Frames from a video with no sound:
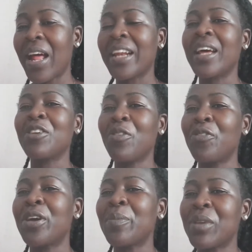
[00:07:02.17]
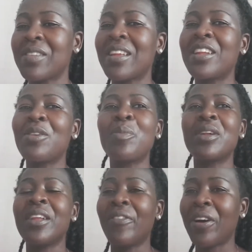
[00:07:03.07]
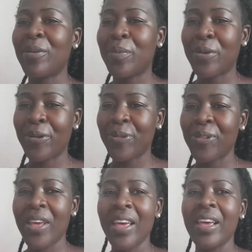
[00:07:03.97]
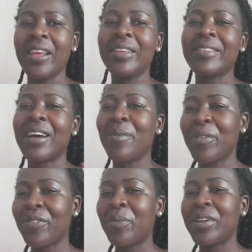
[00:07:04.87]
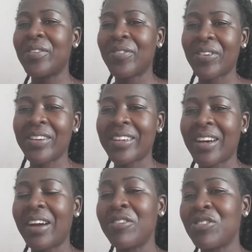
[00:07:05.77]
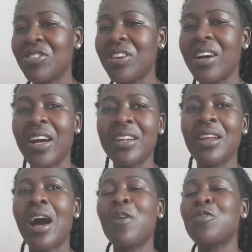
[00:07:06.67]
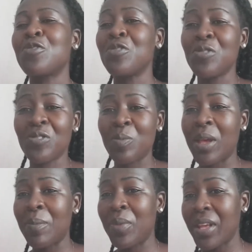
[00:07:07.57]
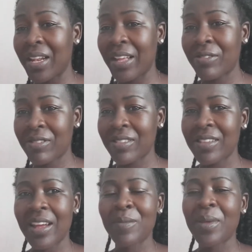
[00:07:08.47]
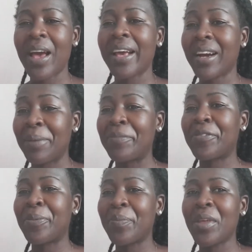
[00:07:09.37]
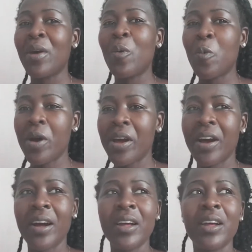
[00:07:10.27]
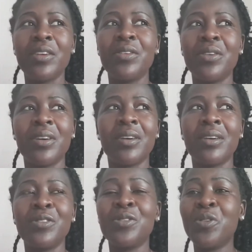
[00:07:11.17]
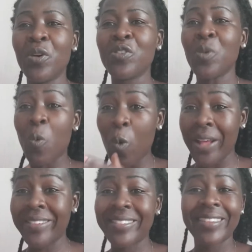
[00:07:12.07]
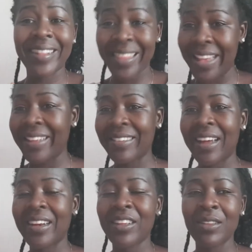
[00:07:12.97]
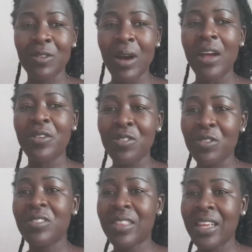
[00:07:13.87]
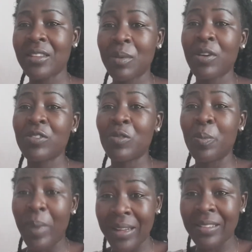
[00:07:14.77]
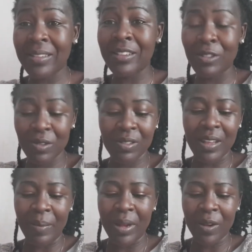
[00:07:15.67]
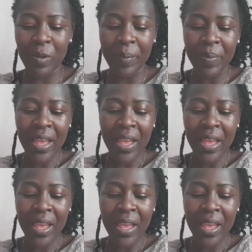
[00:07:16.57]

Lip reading: And I know for him it's a little bit difficult because he's coming from a different culture and how to use maybe electricity. And me, I come from where you don't waste things, and you use things because you must use them anyway.